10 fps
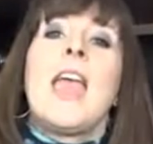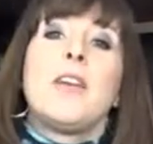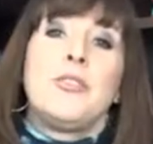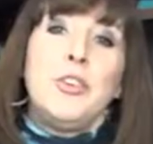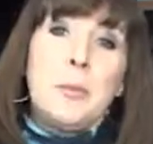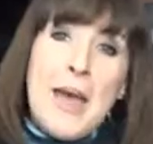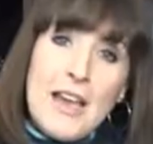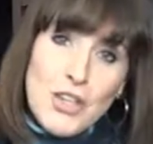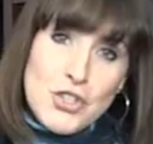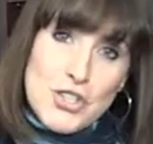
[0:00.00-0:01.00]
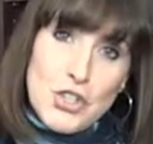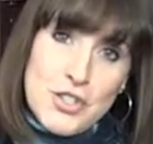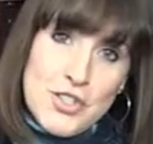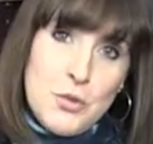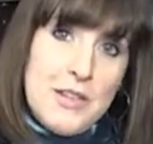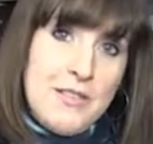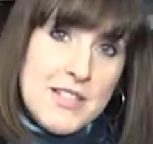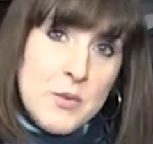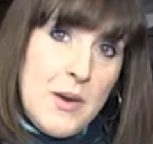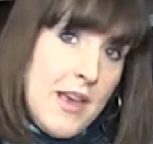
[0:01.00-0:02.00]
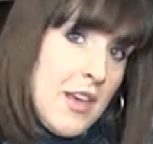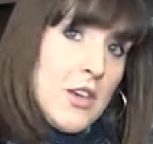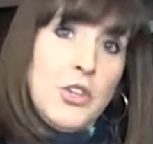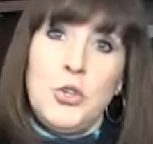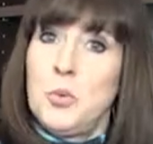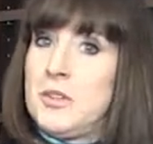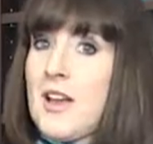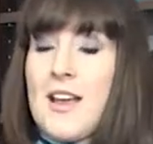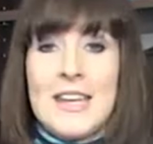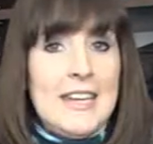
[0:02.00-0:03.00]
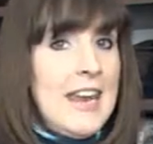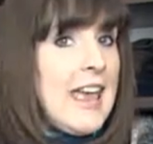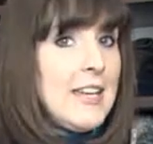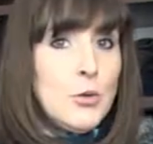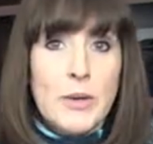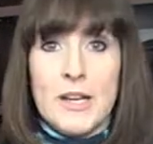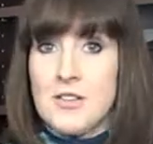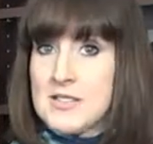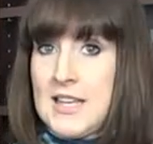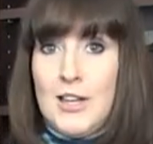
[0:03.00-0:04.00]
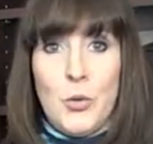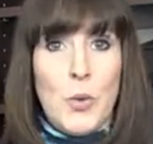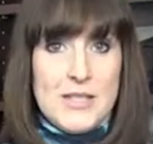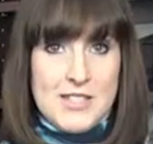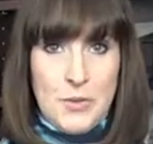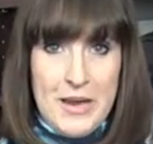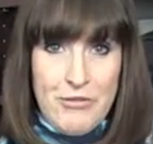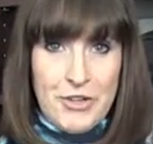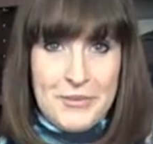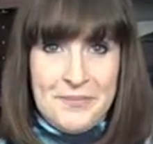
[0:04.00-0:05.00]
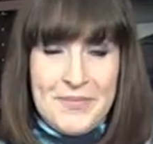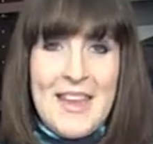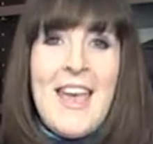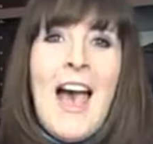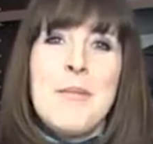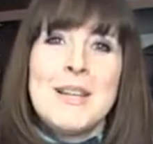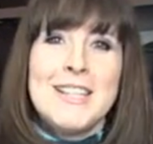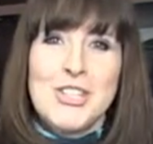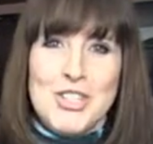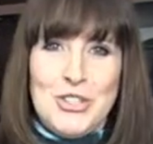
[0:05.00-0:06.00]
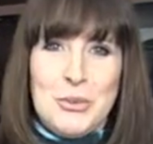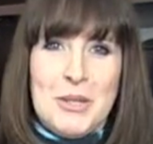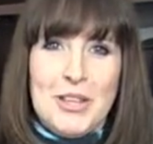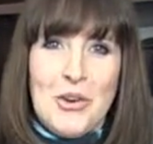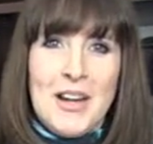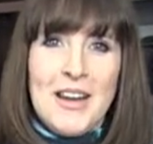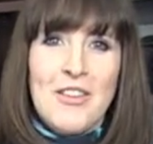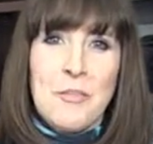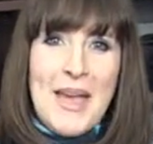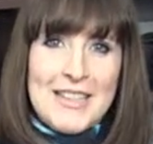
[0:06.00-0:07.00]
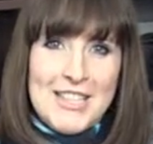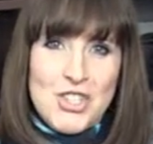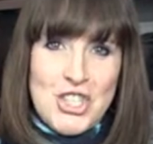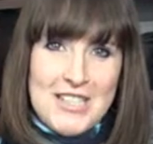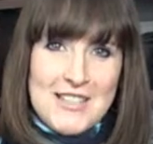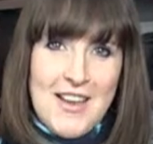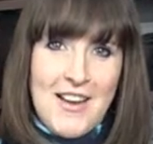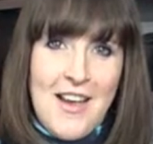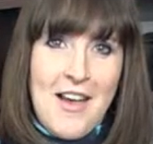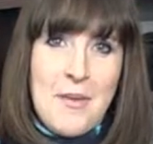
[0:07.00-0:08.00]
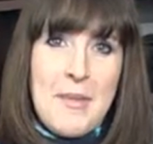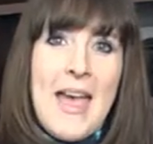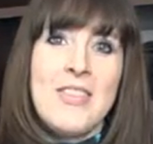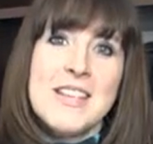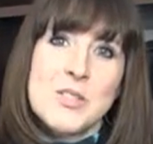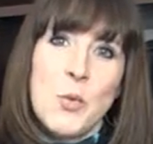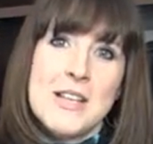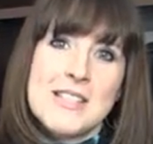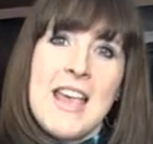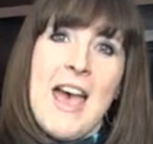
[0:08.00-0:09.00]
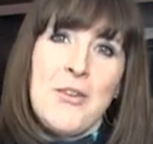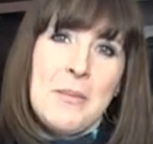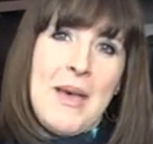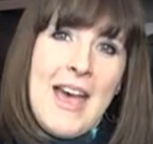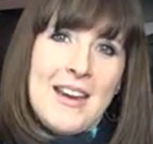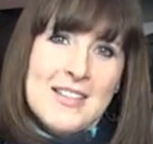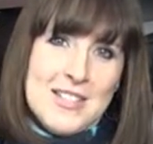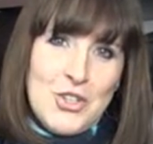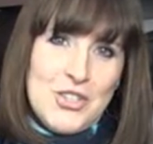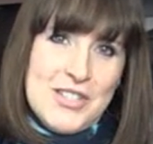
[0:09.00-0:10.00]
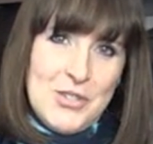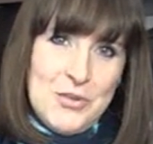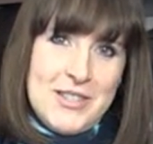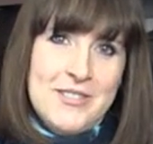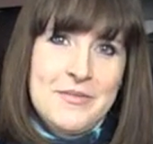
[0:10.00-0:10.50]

If you pack your skirt suit in this way, you will not get any wrinkles in it whatsoever. I'm Illysia Neumann-Loreck of Madly Chic dot com, and this was How to Pack a Skirt Suit.